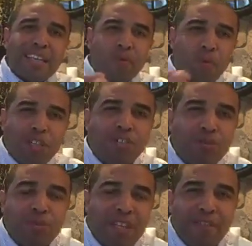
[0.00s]
Once
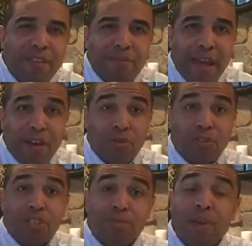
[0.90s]
you give them that
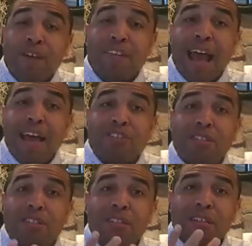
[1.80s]
ownership, you have to
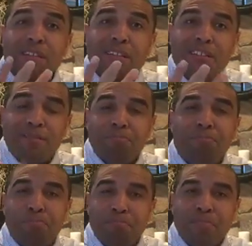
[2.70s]
actually
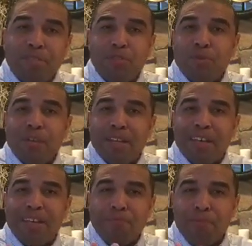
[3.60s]
do it
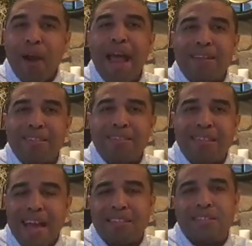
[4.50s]
in practice,
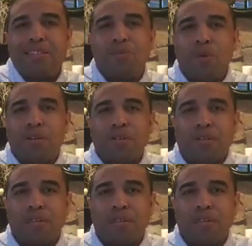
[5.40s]
not just in word.